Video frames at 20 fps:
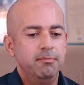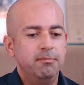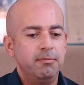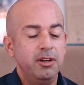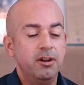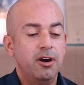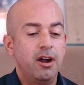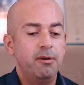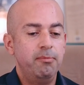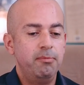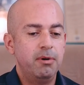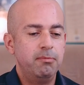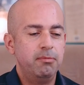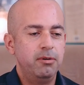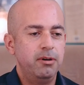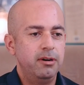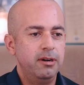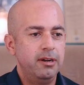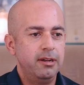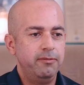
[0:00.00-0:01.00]
you know, I
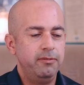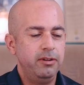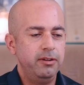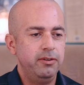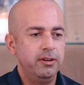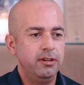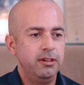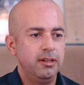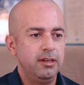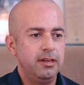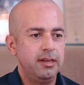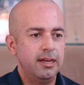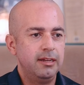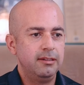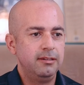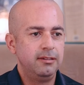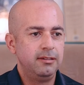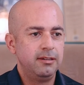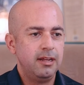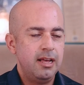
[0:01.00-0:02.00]
remember vividly
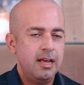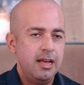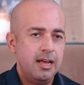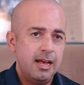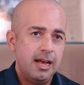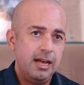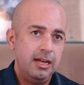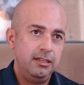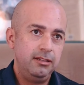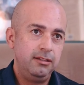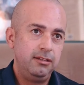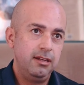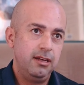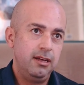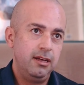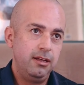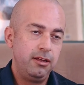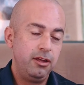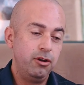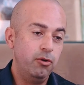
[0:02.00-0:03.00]
as
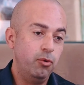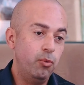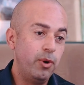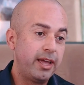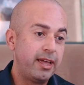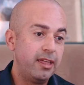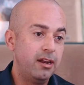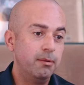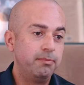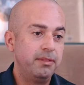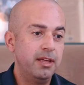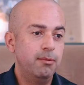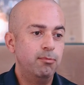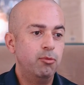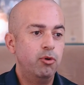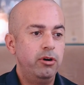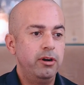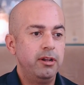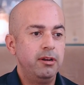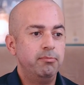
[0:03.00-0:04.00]
you know, waking up that
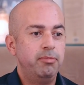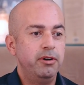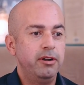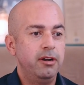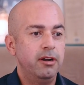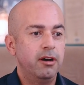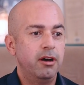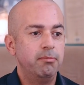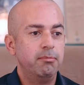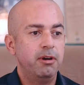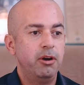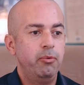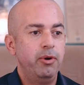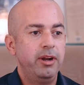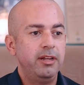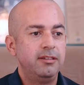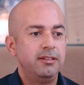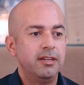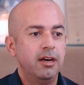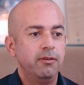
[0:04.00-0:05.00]
morning, putting on my
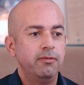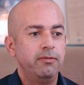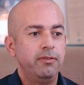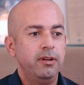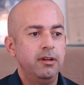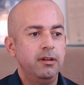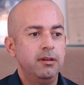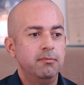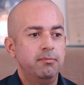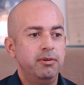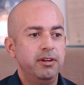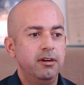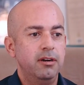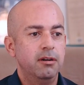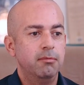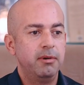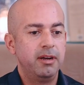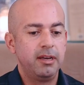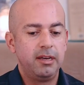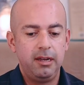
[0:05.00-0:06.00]
race outfit,
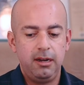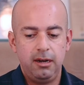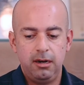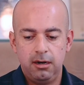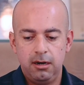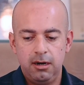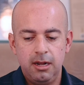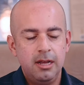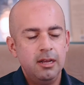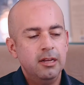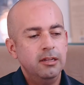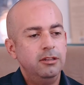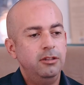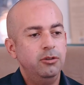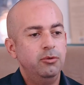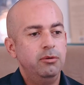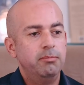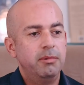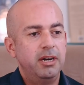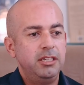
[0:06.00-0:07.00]
putting on my gear,
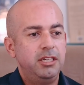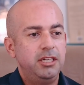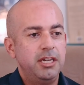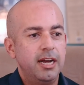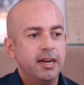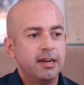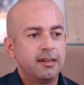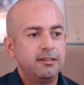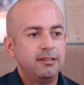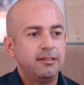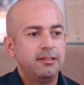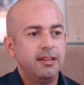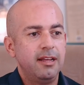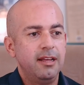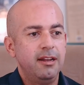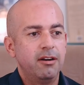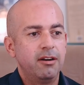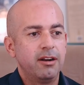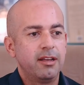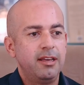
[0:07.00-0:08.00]
doing my checks,
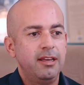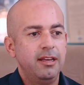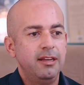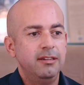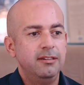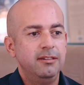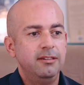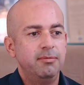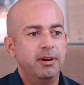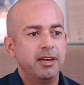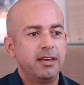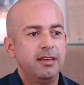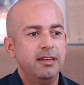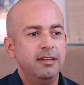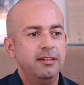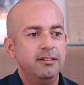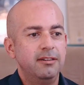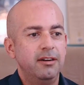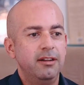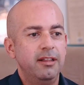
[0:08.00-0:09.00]
and my
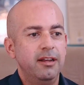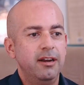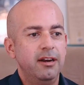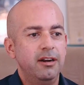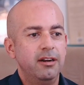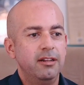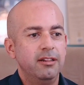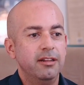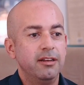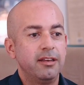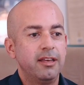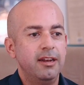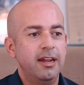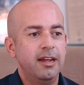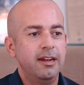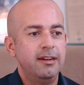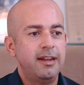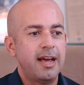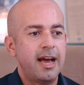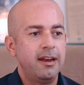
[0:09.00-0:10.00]
kids are there looking
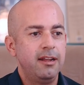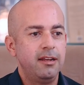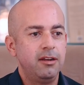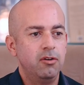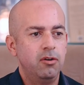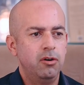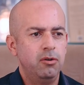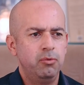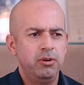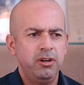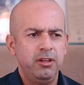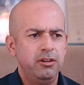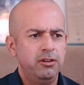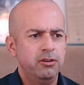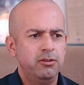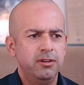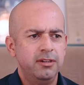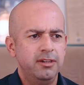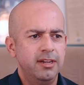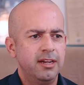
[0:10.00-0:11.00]
at daddy going, what are you
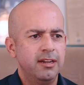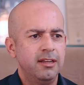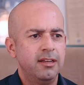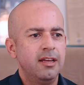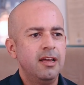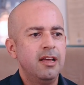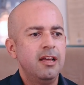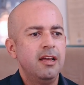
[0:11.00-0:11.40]
doing, daddy?